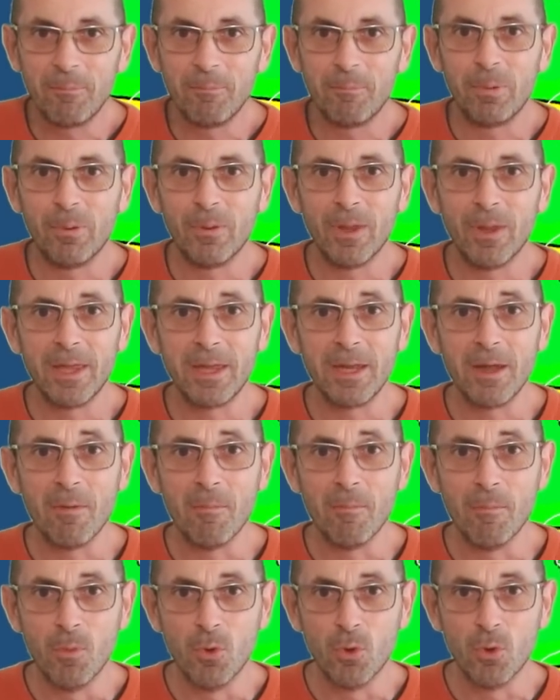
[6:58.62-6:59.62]
play
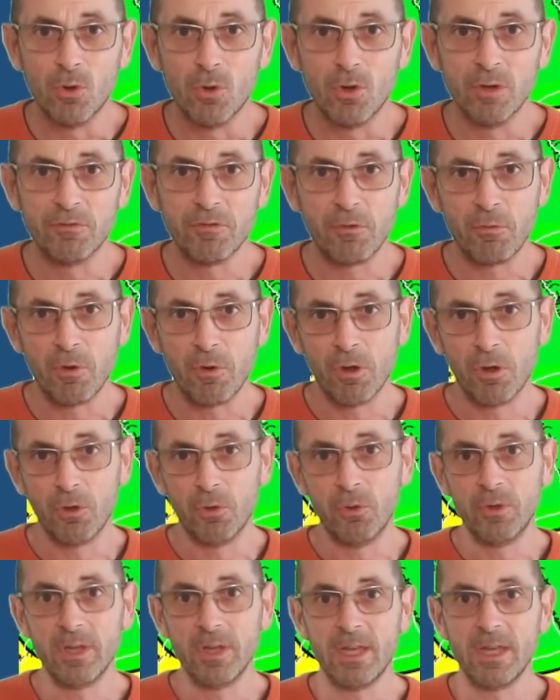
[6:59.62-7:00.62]
more of a
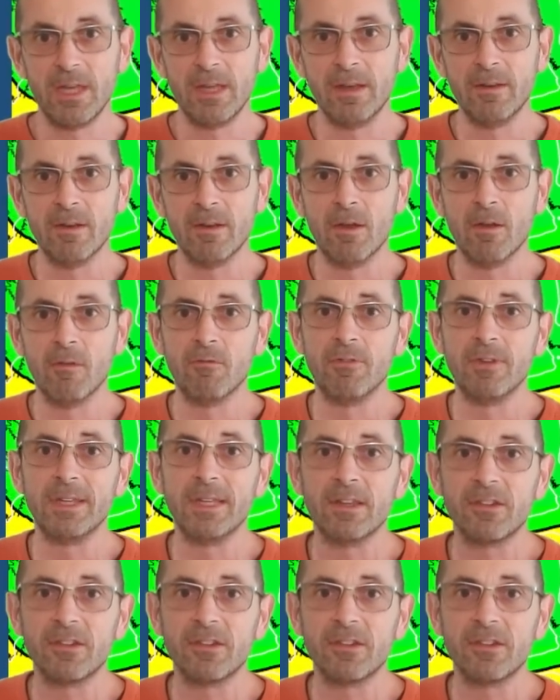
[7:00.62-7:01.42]
role in the